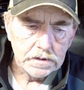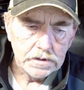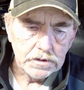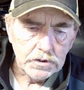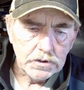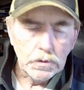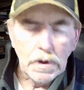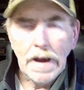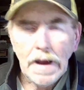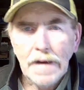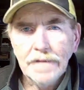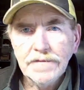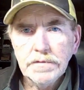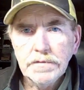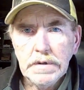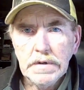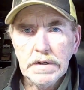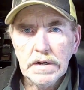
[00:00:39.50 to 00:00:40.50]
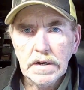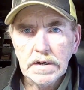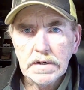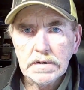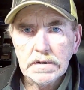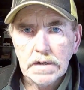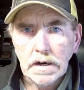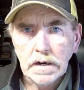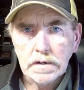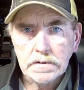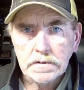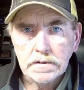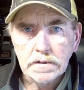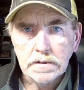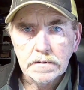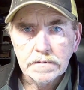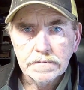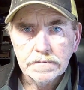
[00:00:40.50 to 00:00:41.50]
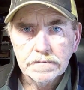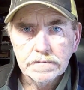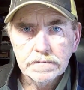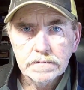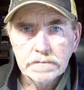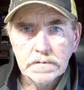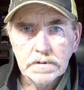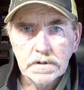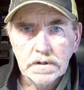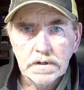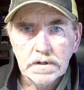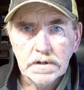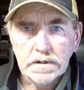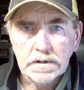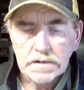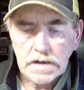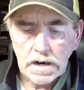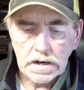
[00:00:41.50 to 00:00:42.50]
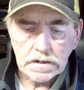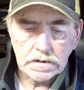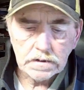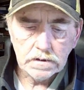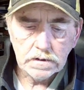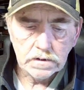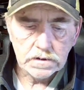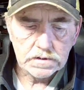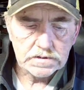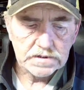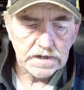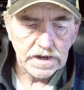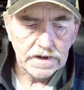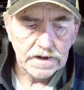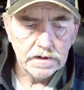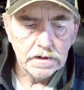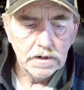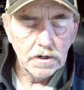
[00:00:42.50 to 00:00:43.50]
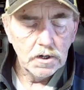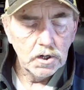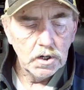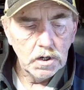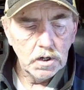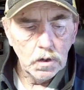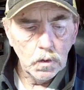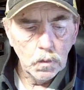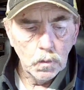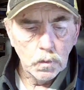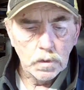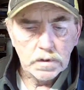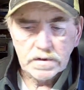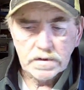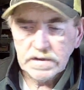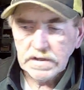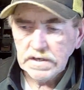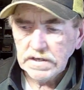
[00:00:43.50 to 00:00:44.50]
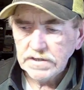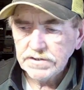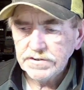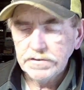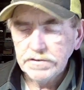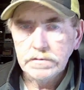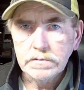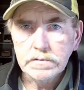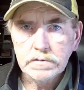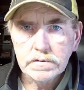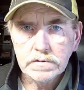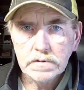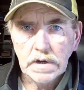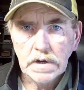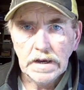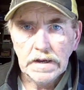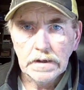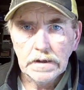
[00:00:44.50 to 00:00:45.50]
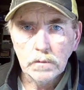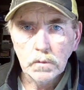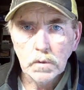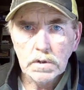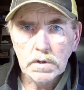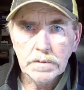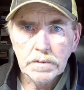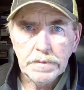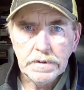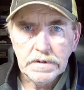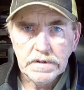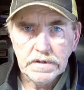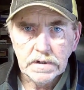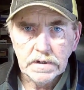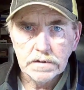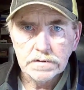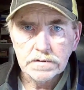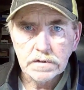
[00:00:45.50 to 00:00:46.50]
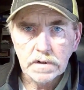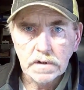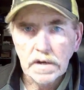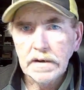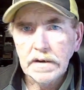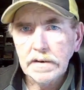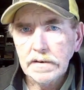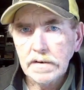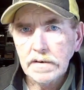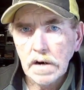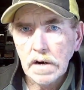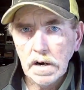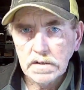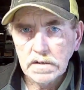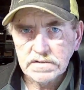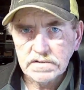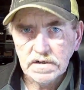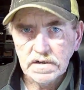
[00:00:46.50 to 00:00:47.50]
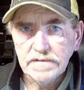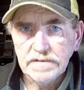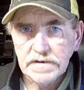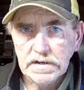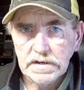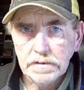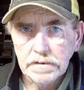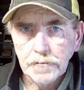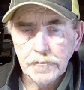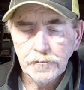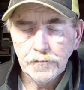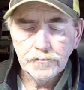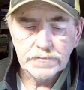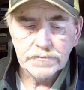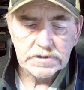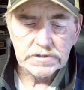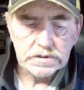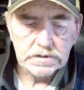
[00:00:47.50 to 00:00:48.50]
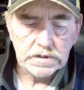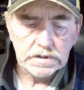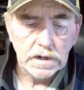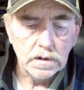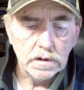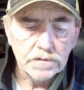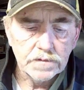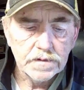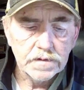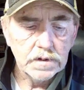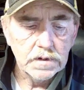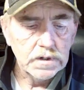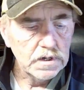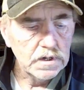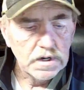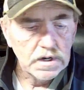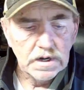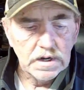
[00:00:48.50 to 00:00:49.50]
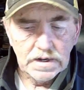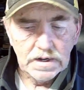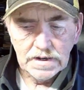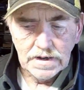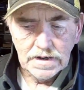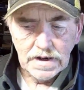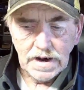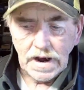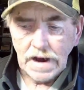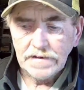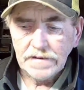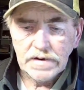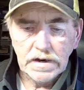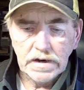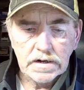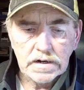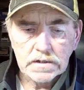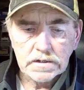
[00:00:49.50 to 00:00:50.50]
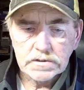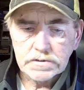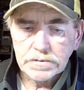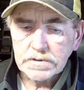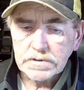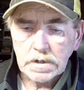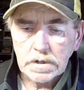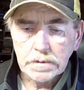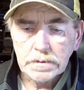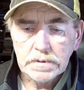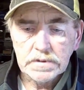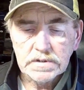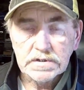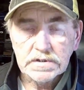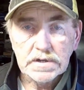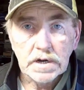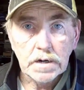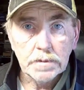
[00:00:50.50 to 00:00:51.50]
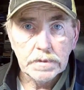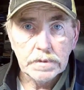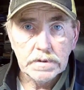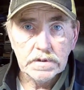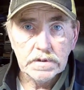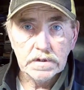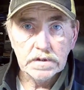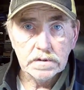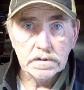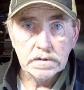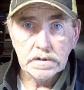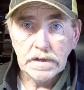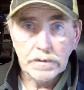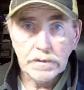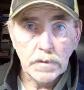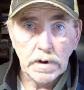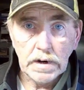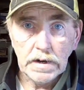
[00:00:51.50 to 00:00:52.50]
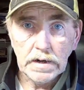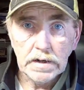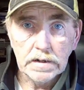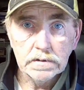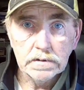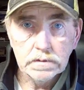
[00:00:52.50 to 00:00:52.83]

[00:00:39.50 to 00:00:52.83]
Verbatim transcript: you have to be like a doctor. And a doctor looks at what are the issues and what could be the underlying cause of it. Now, I've had customers come in and tell me that they ran it